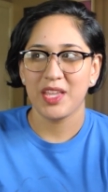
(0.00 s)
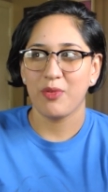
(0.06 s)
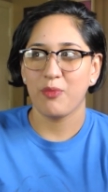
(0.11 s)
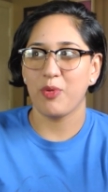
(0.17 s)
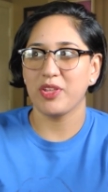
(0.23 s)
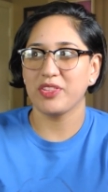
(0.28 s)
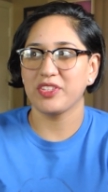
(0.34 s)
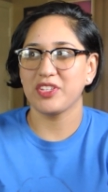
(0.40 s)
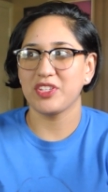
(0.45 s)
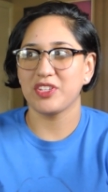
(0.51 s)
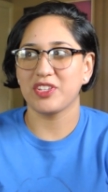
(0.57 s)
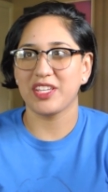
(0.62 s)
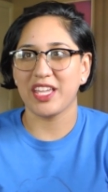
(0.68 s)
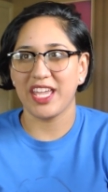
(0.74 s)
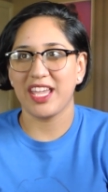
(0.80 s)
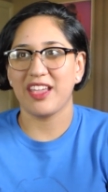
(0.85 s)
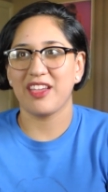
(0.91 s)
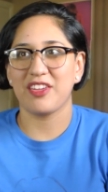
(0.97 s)
Whether you're
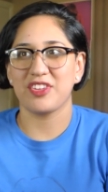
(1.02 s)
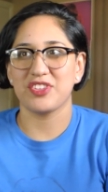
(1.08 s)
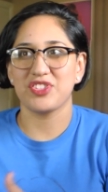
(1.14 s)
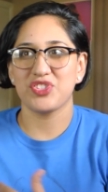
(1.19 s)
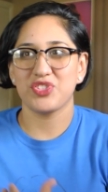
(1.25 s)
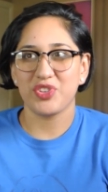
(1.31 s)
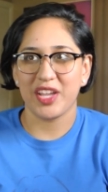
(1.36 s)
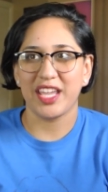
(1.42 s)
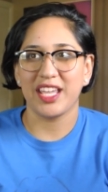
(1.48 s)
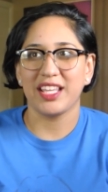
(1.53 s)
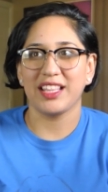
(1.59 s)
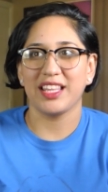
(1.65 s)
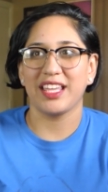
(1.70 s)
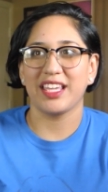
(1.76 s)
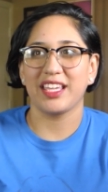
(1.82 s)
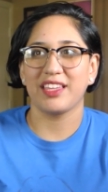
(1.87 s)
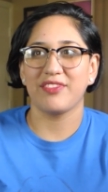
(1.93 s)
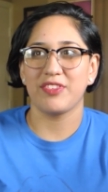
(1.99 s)
gay or you're straight,
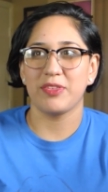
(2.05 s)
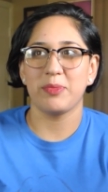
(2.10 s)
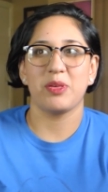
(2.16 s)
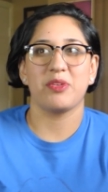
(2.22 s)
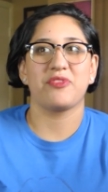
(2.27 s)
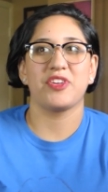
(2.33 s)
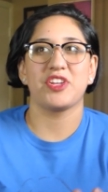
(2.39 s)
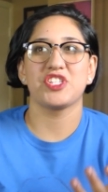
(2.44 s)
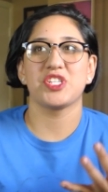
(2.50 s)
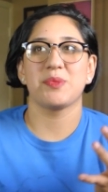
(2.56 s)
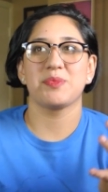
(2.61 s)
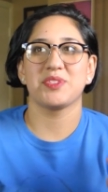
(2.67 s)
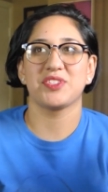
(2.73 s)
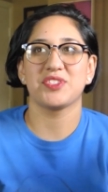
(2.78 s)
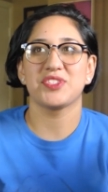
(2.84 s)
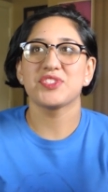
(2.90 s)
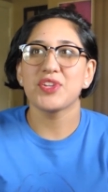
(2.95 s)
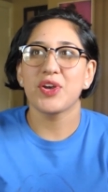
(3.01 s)
like female friendships
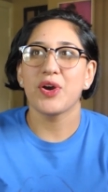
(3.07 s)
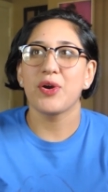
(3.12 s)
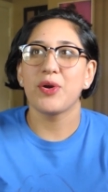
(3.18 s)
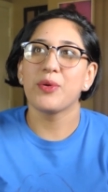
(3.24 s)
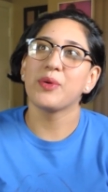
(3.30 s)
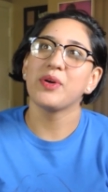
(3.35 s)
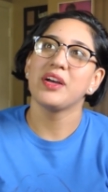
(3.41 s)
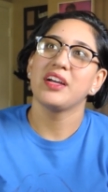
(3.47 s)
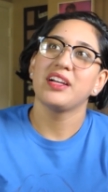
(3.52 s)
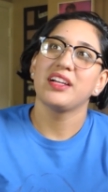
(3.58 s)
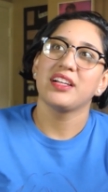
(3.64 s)
are so